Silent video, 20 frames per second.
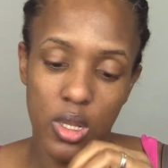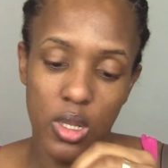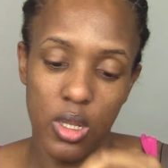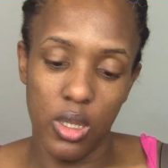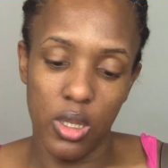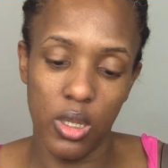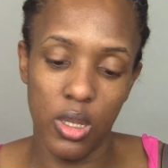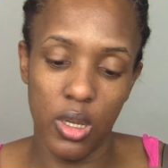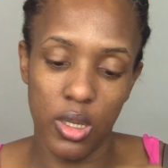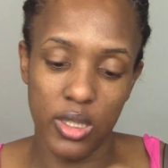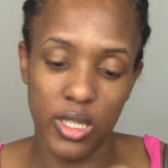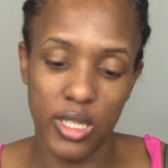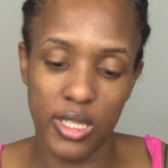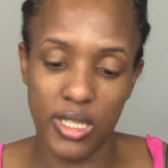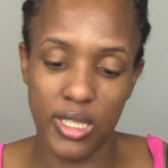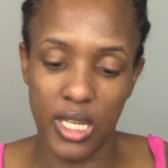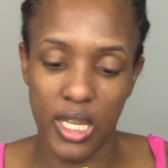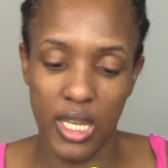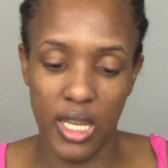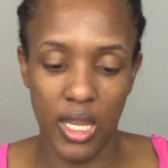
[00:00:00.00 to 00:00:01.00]
looked to
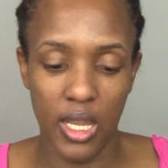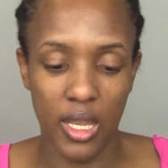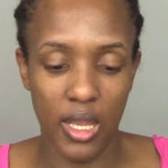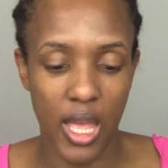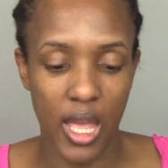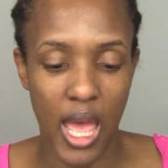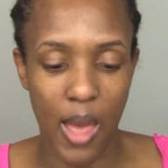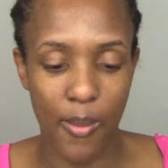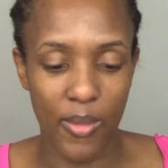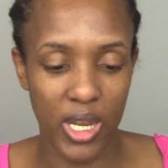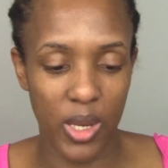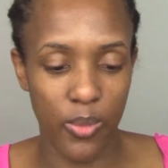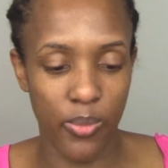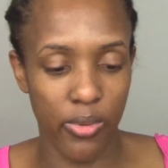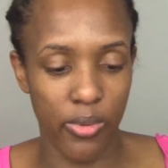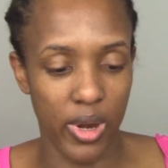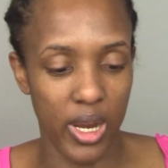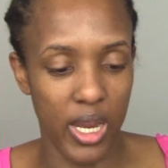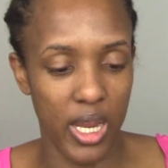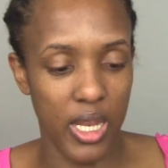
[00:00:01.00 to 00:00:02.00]
see how many
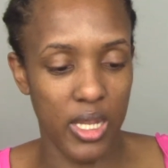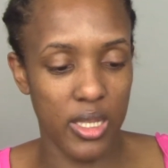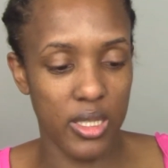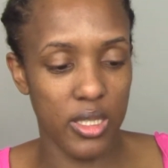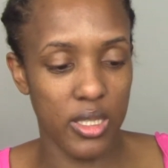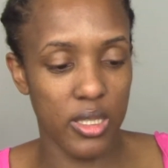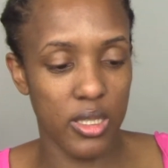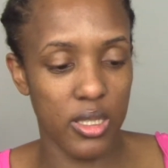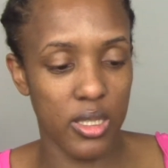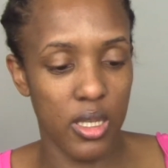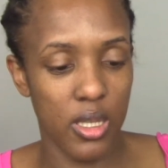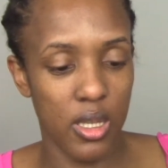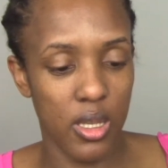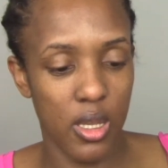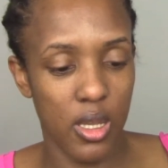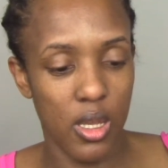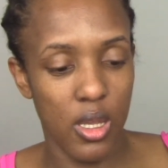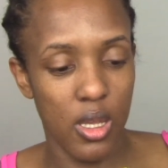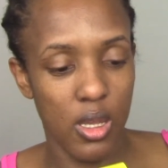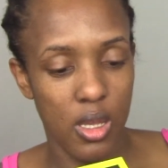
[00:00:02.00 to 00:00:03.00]
braids
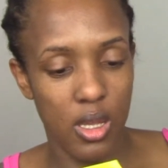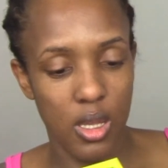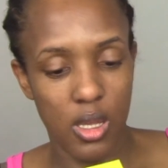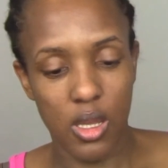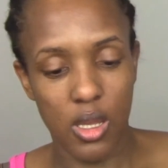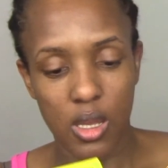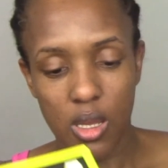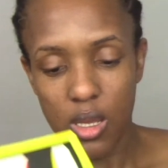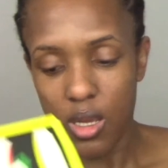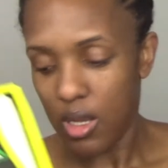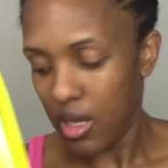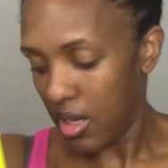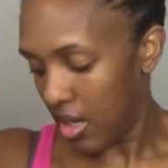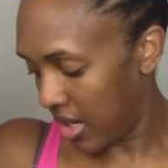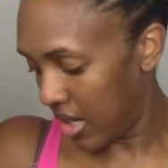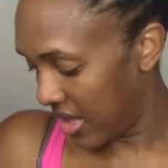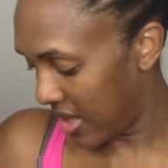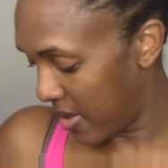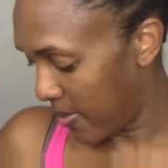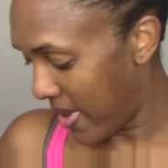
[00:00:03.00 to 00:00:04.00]
are
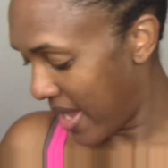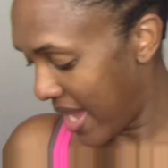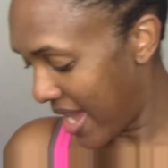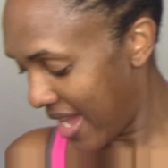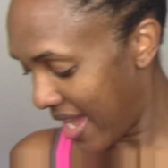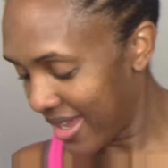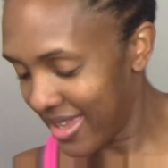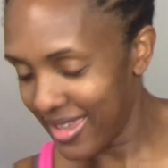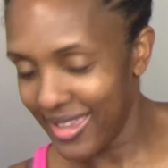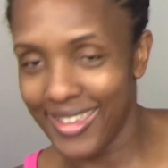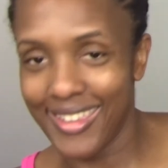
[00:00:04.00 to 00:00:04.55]
in the pack.